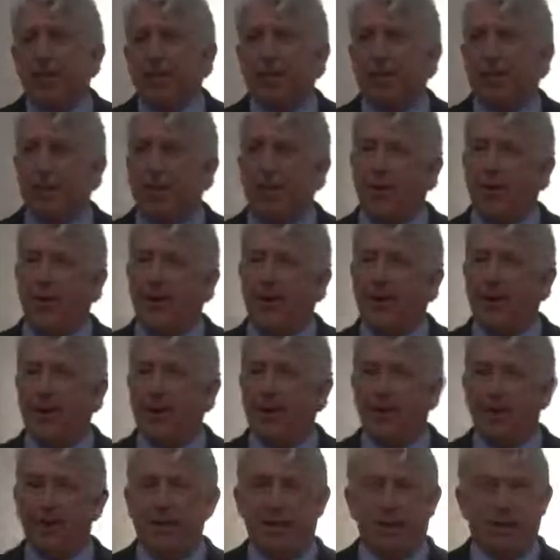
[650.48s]
So in
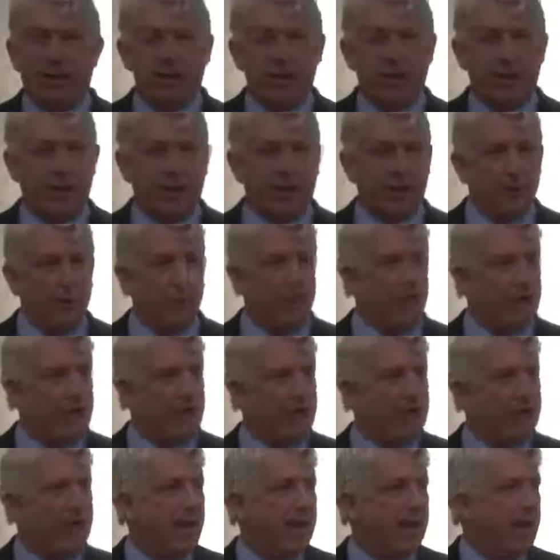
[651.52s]
a general
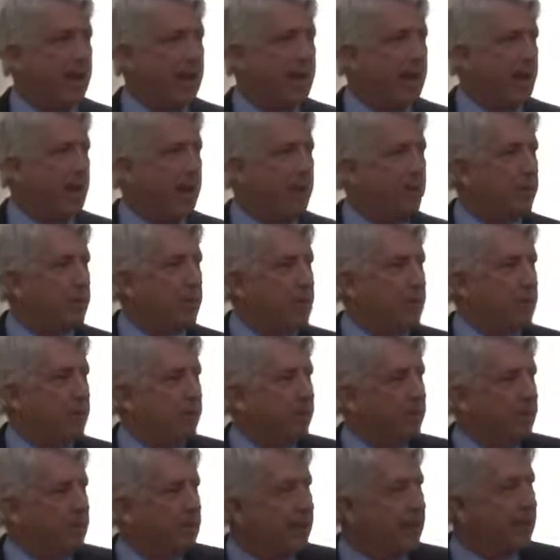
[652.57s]
way, that was
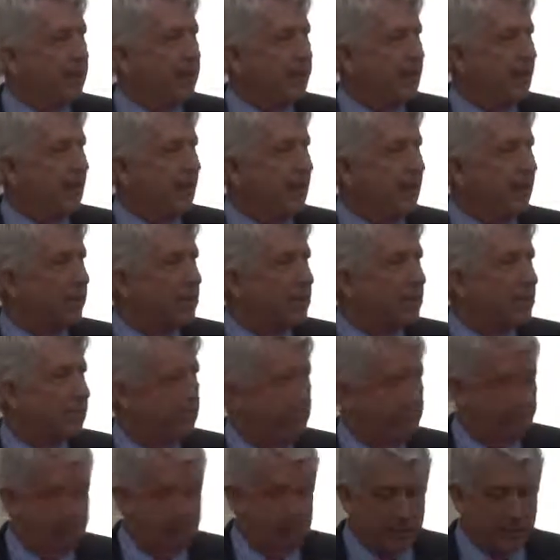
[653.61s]
the legal analysis
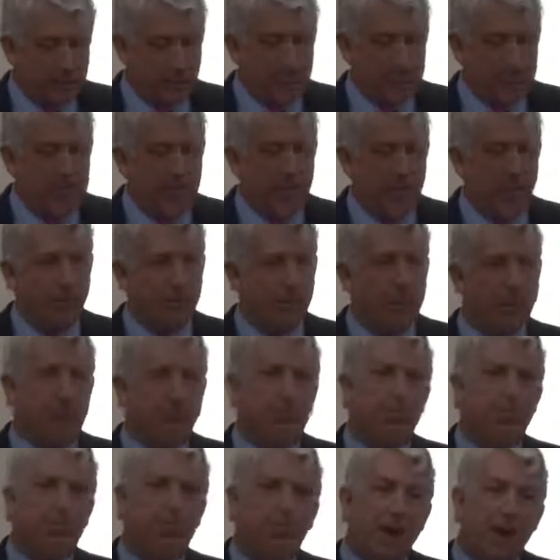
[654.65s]
and conclusion I
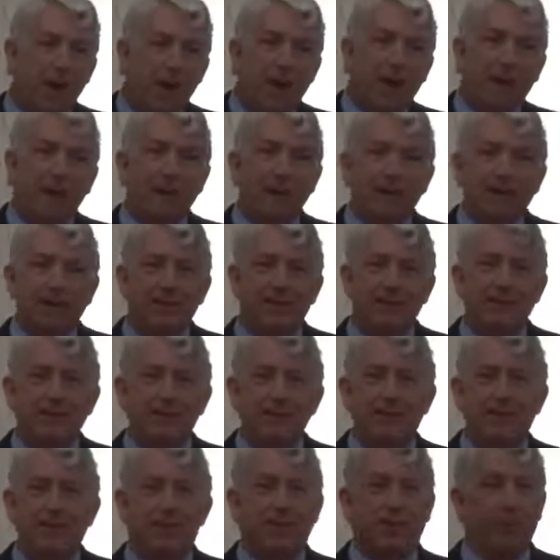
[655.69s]
reached. But
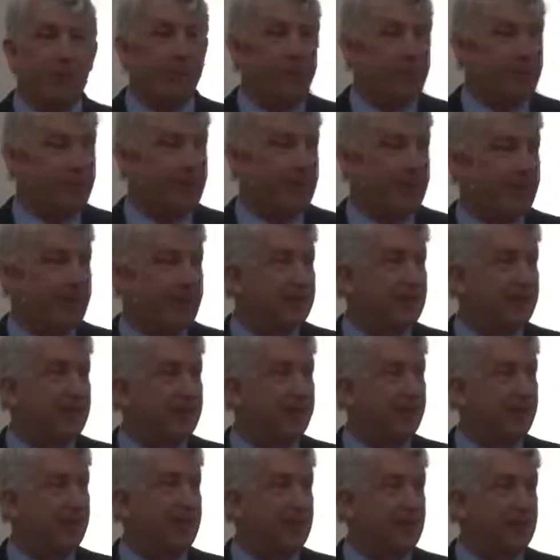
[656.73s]
for me, as
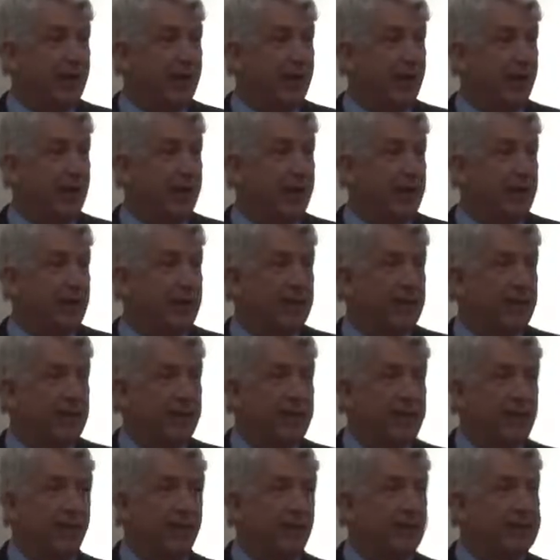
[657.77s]
Attorney General,
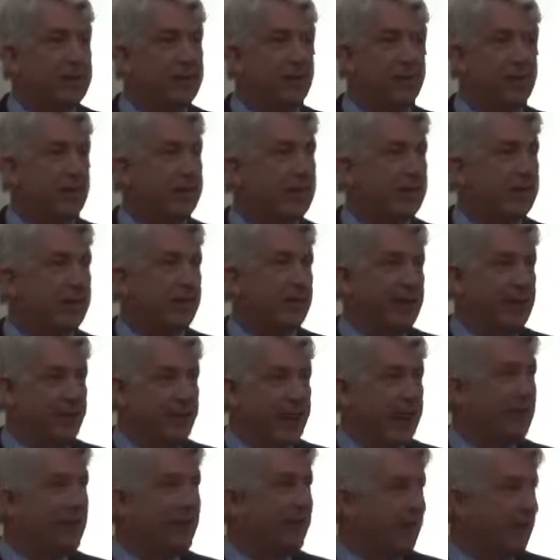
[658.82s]
that was not the
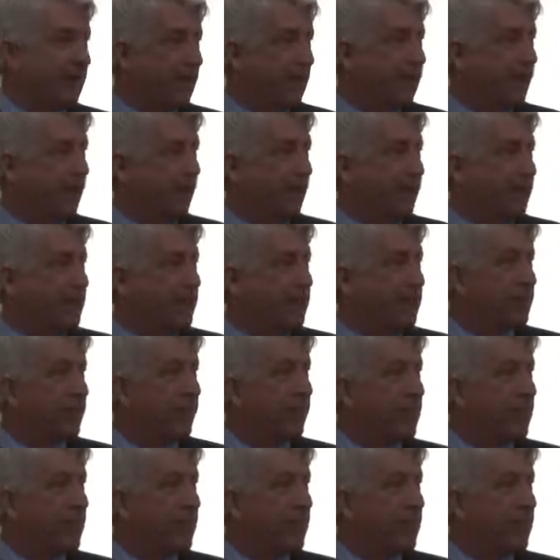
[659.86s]
end of the analysis.